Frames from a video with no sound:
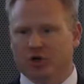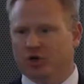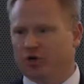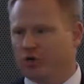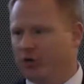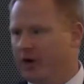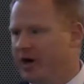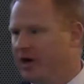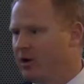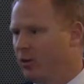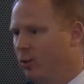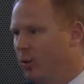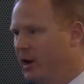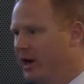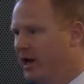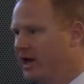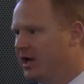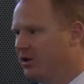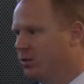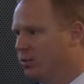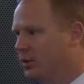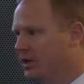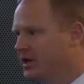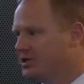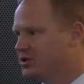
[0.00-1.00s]
a great way
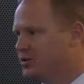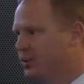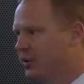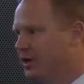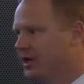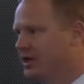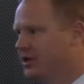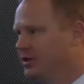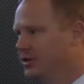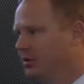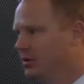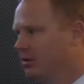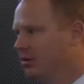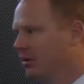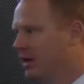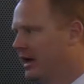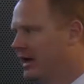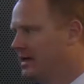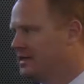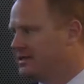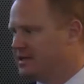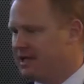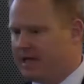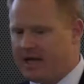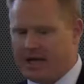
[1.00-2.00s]
in which we can utilize